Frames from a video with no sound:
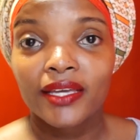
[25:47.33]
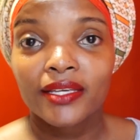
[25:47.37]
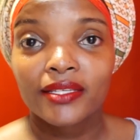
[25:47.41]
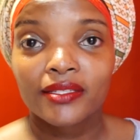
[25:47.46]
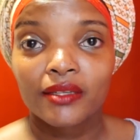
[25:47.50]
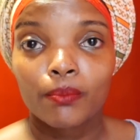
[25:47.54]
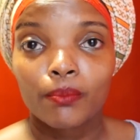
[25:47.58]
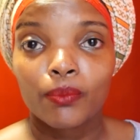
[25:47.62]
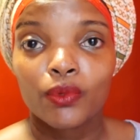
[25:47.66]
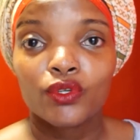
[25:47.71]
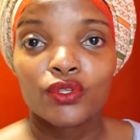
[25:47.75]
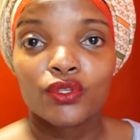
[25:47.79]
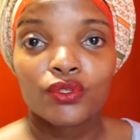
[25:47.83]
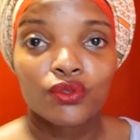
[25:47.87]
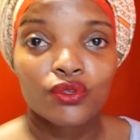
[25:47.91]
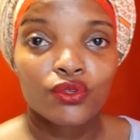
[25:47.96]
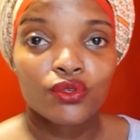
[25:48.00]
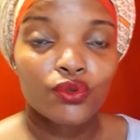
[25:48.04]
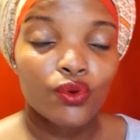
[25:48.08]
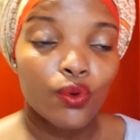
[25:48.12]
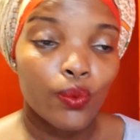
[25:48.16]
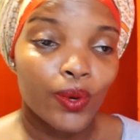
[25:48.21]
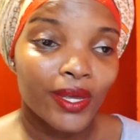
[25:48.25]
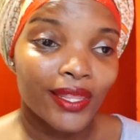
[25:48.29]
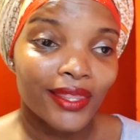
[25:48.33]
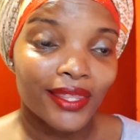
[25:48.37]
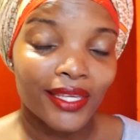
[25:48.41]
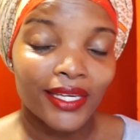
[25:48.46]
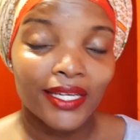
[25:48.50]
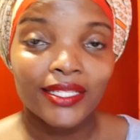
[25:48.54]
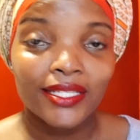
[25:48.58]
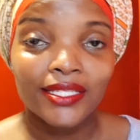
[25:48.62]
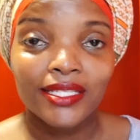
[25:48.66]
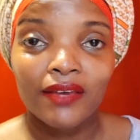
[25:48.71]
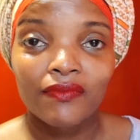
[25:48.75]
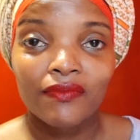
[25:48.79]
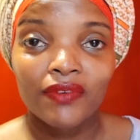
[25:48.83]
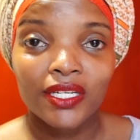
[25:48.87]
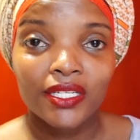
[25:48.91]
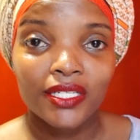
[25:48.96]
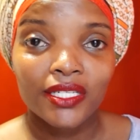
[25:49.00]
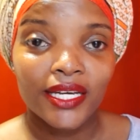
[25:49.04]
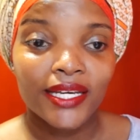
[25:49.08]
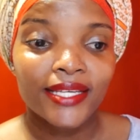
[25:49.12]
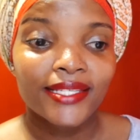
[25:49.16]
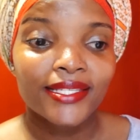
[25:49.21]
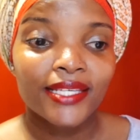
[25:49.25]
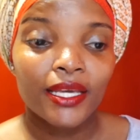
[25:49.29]
he's supposed to do within seven
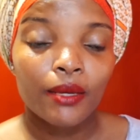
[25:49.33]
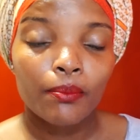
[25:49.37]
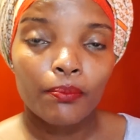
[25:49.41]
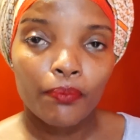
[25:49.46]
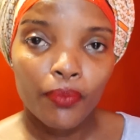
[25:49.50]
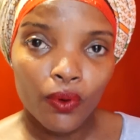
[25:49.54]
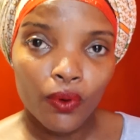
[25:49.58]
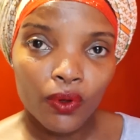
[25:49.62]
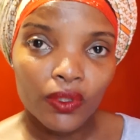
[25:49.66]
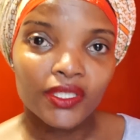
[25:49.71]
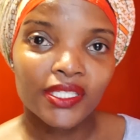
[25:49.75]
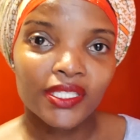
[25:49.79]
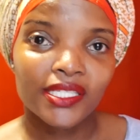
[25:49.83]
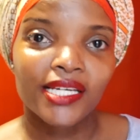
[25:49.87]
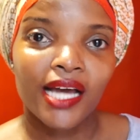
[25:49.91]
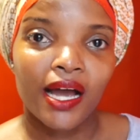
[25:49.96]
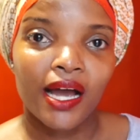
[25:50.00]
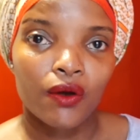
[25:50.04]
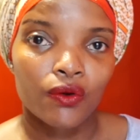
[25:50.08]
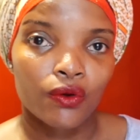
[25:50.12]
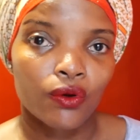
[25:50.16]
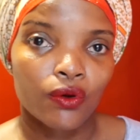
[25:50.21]
days. He pulled down